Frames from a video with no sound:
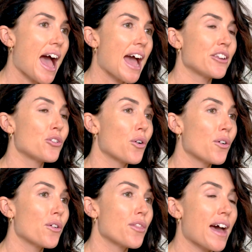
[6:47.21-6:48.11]
and
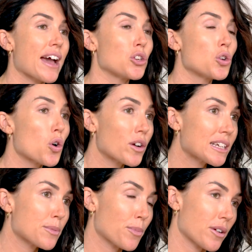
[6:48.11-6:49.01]
know that your
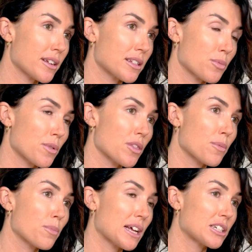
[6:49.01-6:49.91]
experience with the
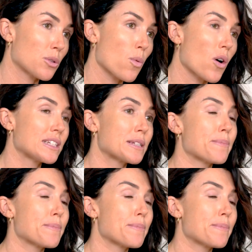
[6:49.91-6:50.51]
pleasure wand